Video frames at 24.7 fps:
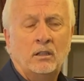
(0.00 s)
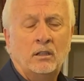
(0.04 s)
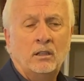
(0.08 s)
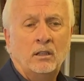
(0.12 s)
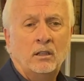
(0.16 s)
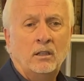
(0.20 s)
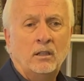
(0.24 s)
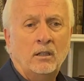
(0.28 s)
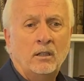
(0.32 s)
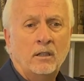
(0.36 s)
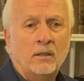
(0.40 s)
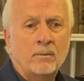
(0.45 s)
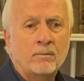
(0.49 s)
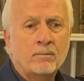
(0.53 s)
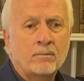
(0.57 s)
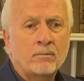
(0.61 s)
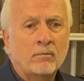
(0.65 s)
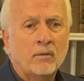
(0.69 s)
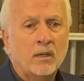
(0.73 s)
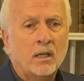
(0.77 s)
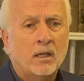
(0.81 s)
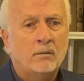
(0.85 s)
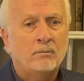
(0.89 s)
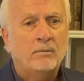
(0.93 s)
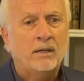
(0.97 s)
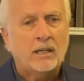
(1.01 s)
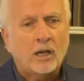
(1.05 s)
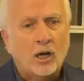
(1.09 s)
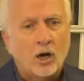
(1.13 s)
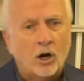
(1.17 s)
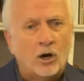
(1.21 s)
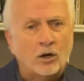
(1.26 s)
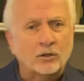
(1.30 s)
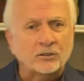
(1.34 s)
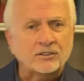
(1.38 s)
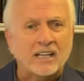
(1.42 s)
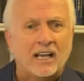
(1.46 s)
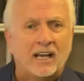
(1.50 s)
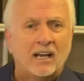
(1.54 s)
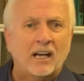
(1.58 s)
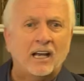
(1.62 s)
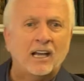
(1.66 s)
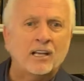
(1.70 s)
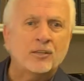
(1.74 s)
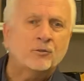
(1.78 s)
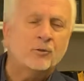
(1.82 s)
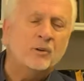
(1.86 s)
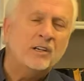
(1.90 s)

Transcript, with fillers: Mm-hmm. Because thou hast